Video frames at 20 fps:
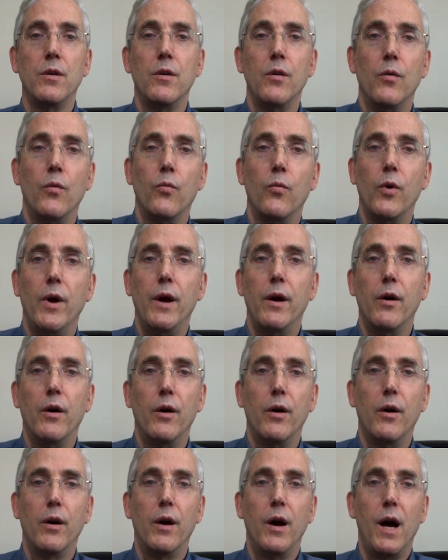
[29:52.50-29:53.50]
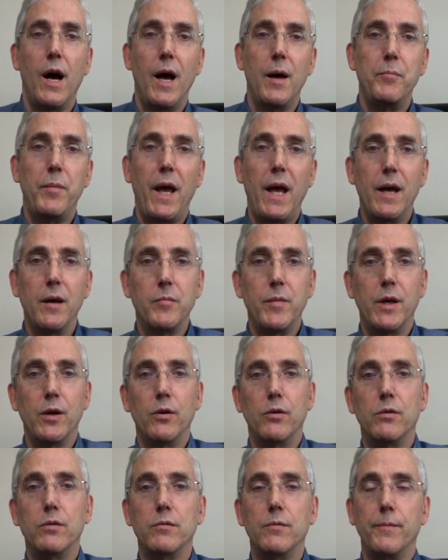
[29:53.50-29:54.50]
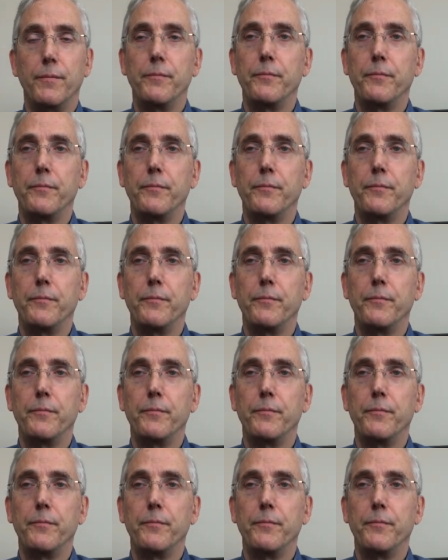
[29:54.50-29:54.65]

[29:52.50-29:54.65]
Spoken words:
where I pay a bill.